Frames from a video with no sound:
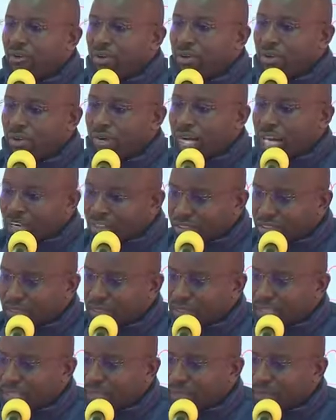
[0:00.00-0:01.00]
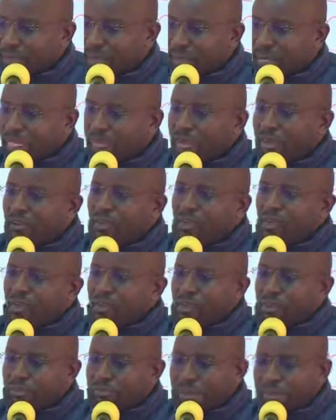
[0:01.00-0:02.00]
for your country, for your
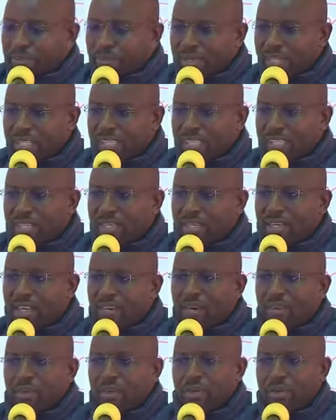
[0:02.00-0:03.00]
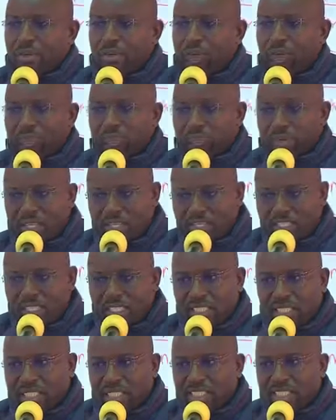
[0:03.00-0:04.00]
family, for your
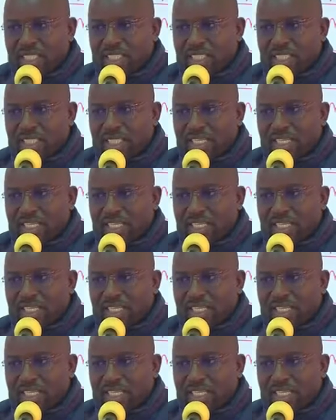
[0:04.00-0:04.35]
community